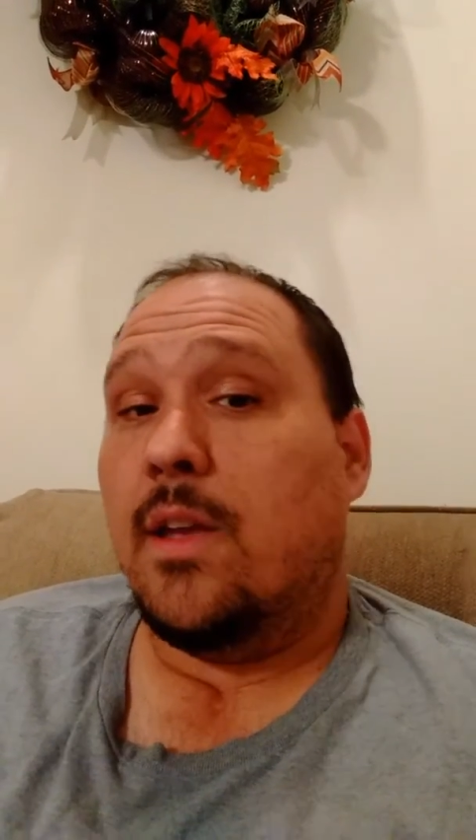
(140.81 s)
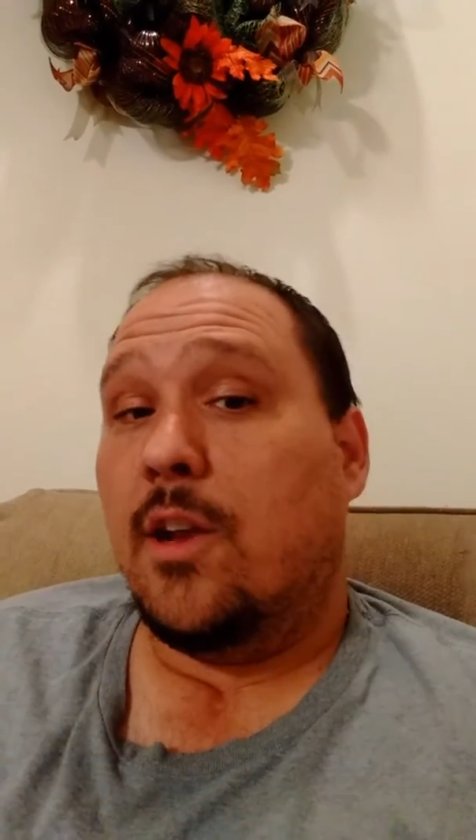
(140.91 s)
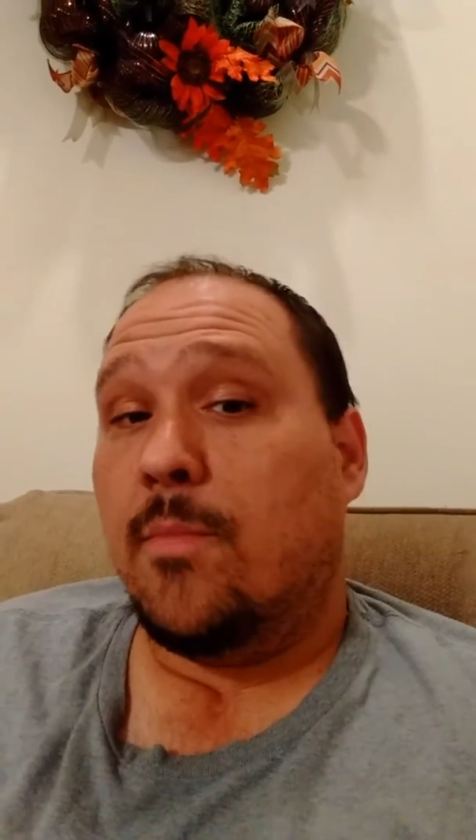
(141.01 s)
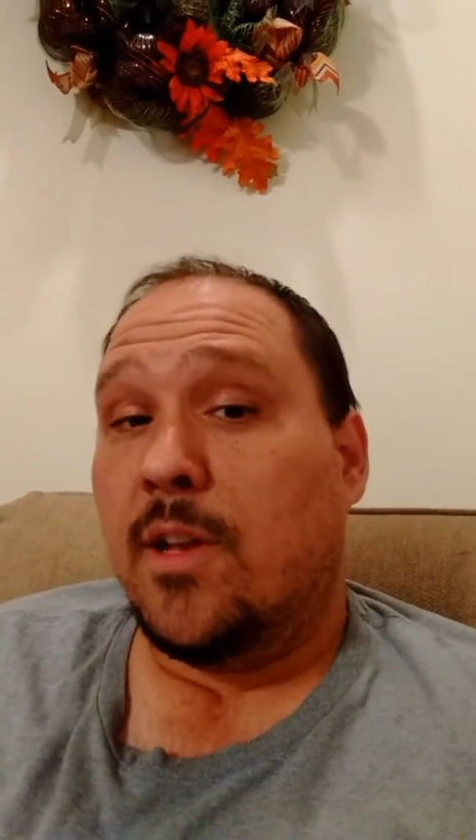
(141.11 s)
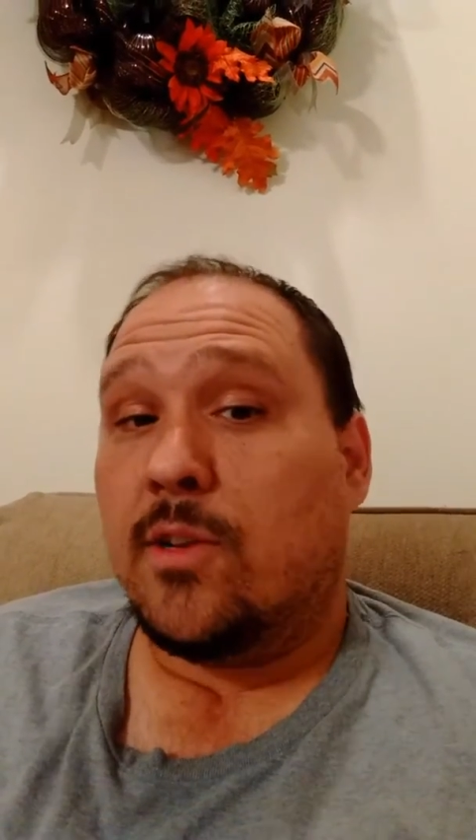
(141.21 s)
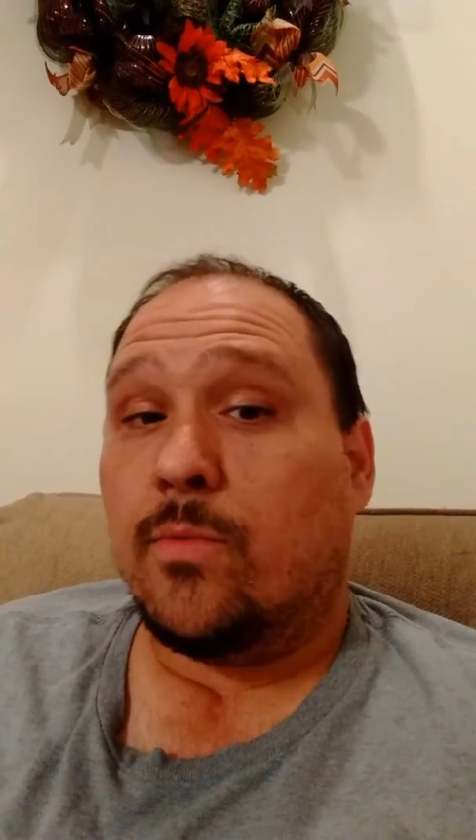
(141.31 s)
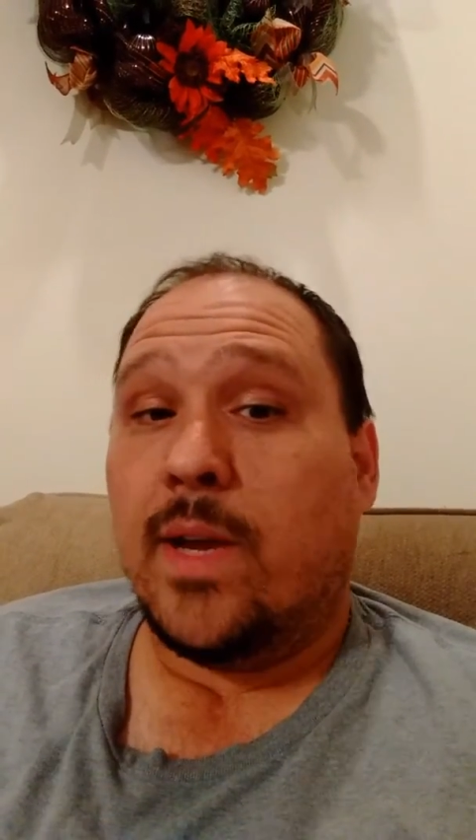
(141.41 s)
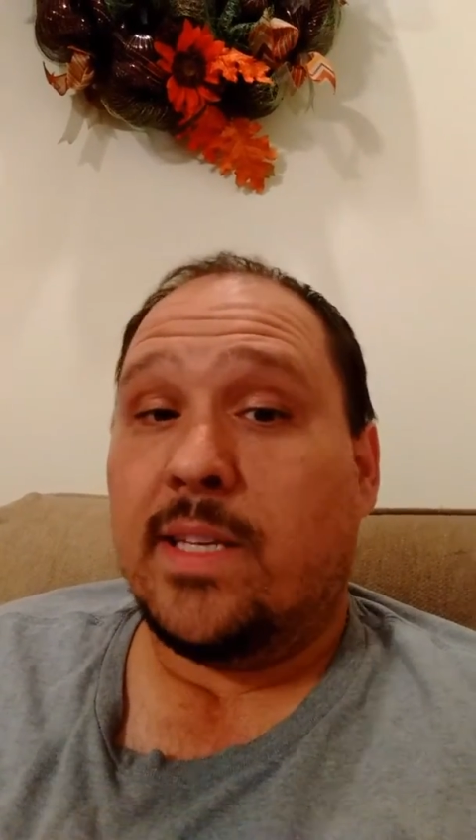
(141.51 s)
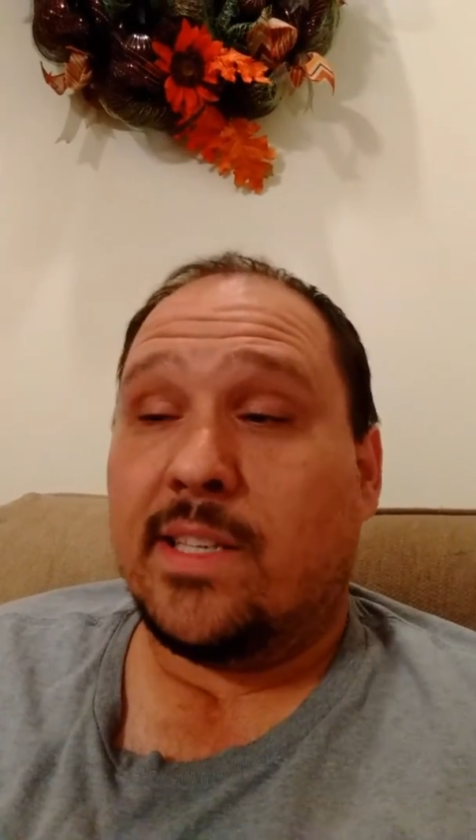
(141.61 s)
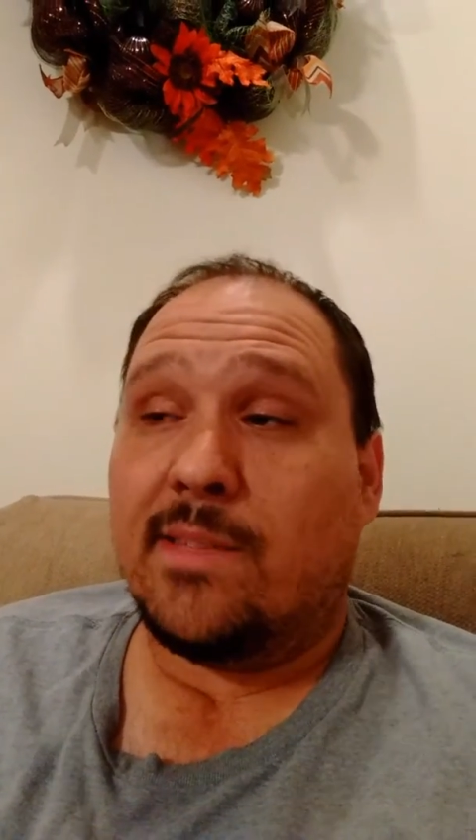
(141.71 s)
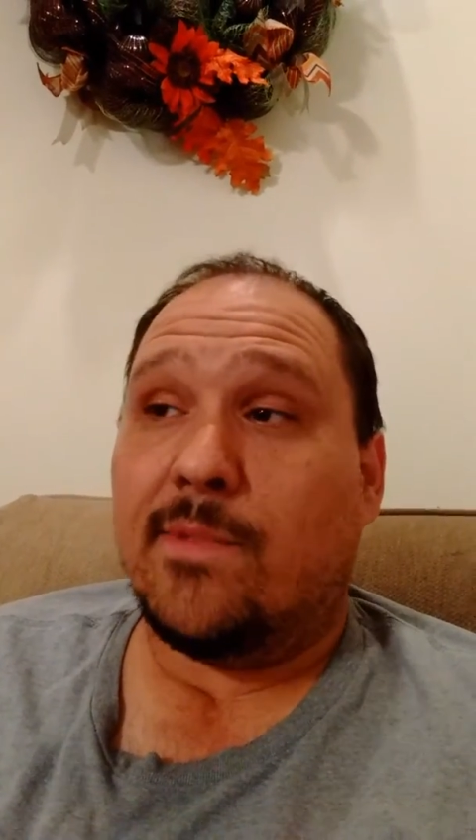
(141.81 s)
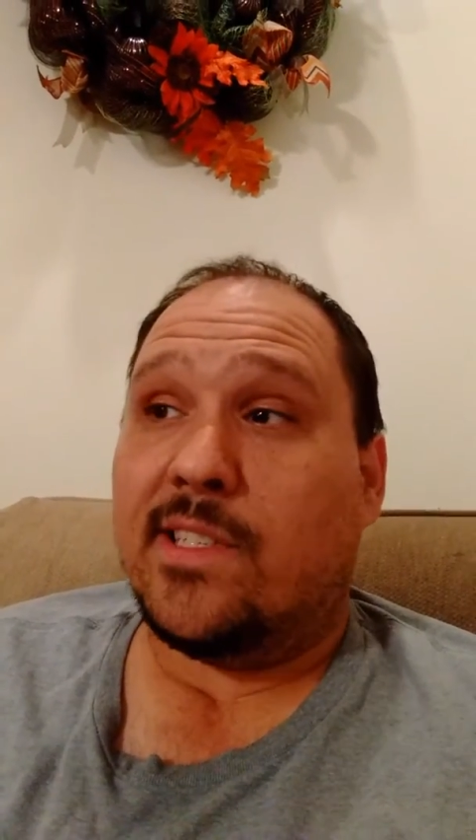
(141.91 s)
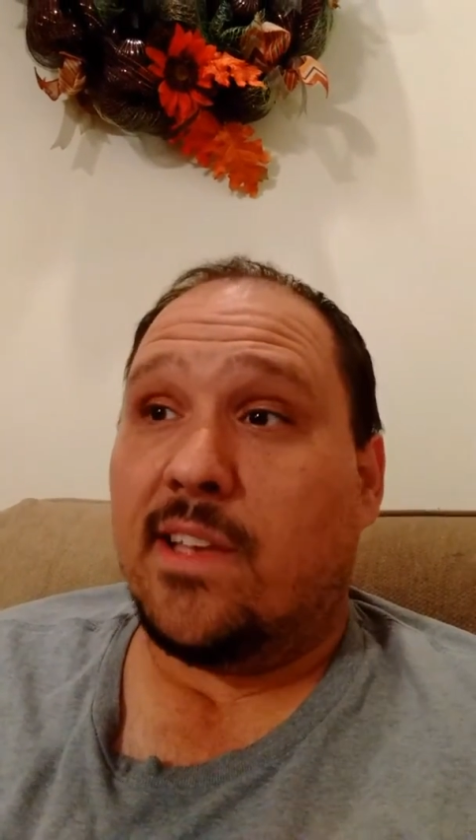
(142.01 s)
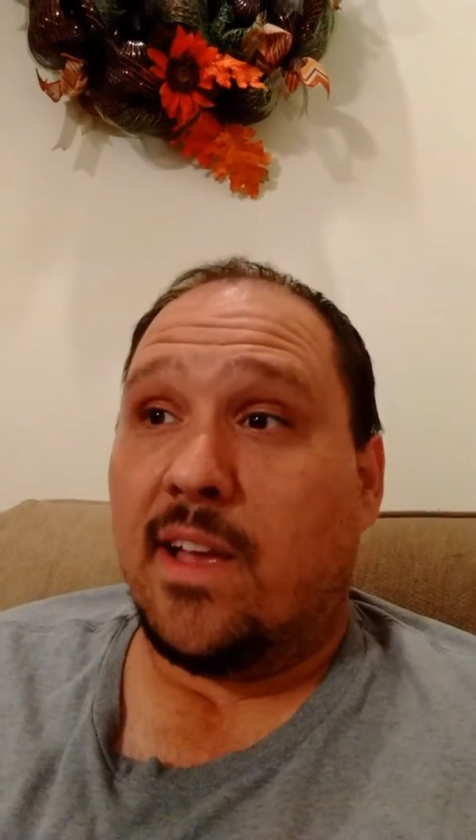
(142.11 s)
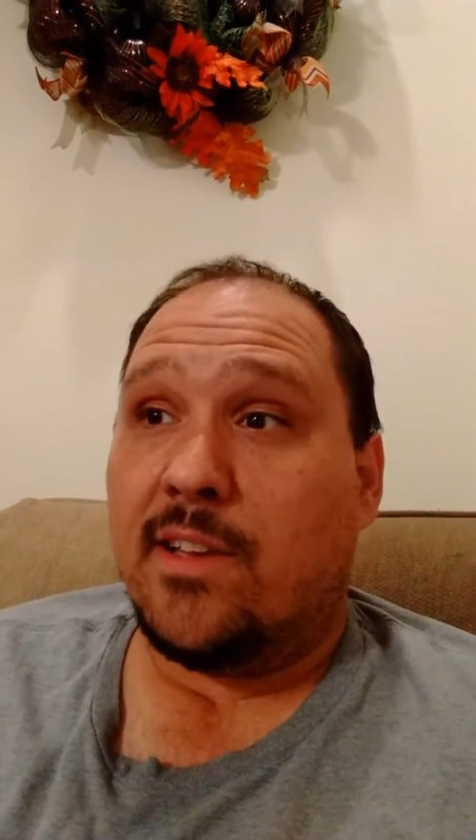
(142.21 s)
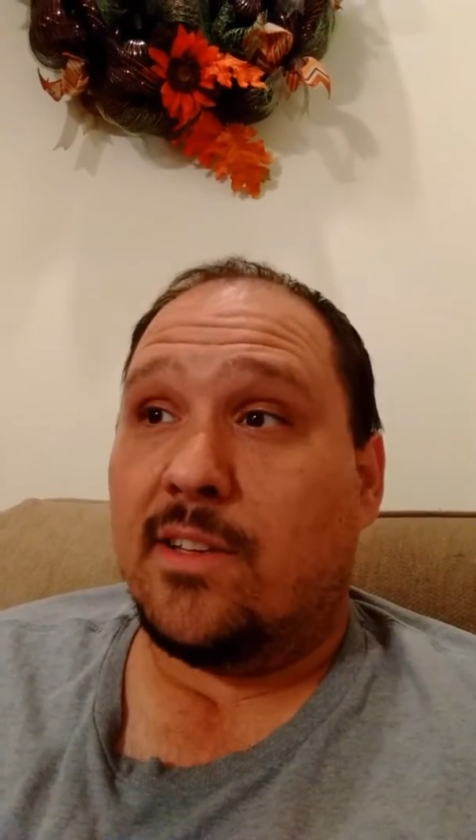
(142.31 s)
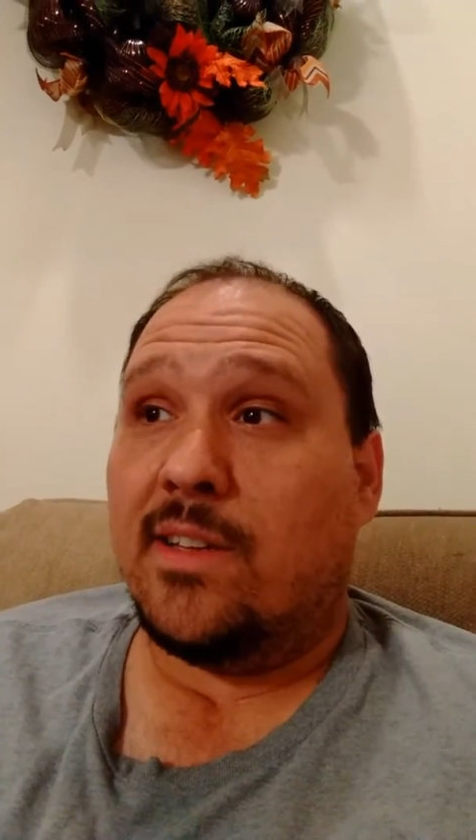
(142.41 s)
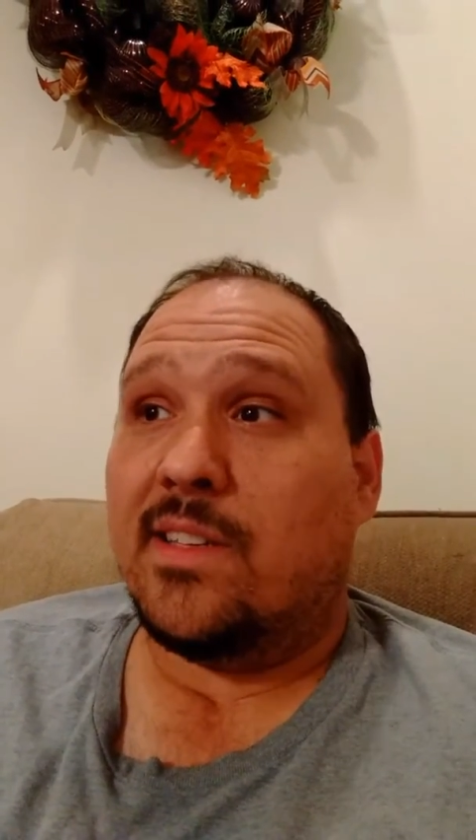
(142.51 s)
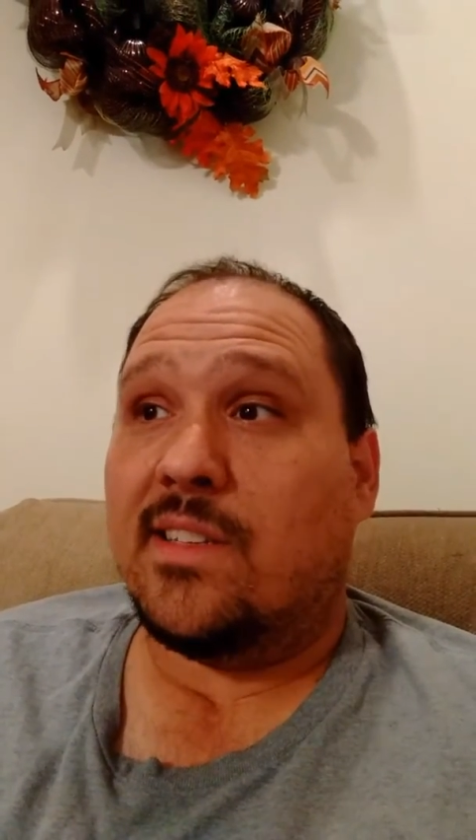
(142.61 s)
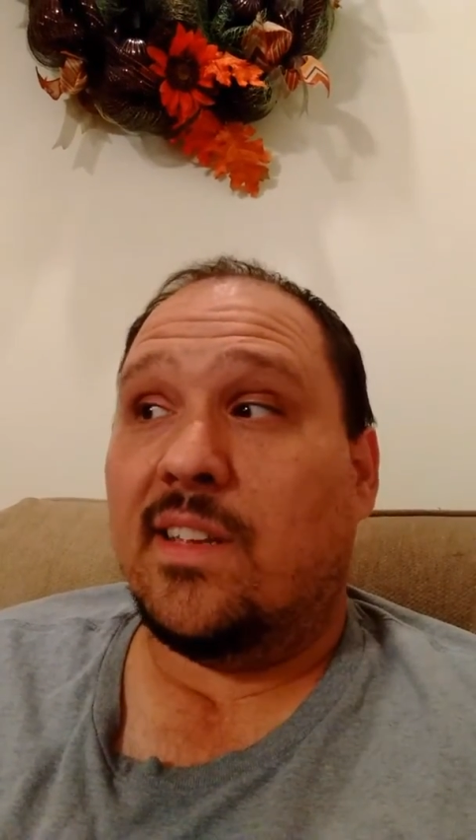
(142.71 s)
you're a bunch of racist,
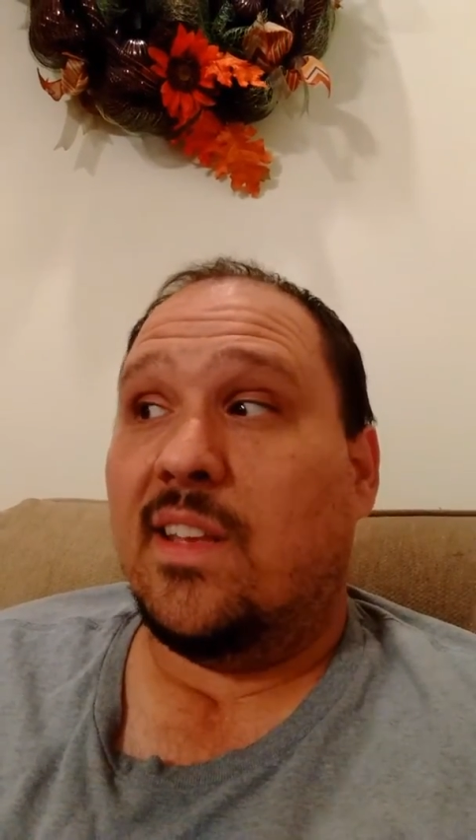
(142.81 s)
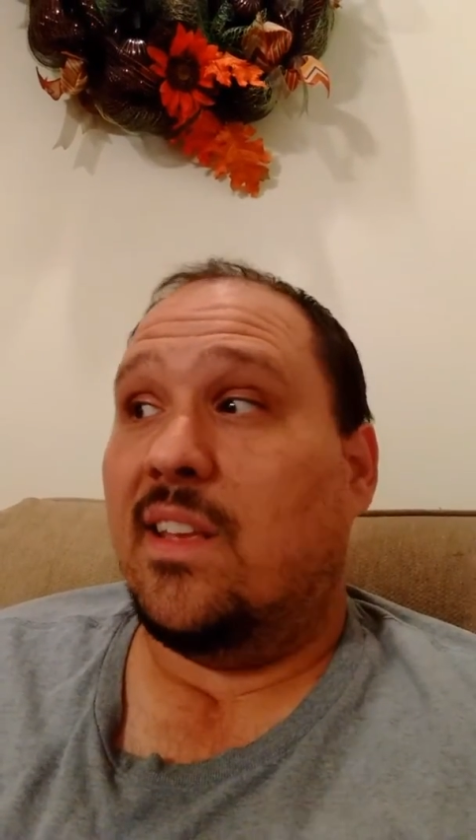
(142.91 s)
misogynist,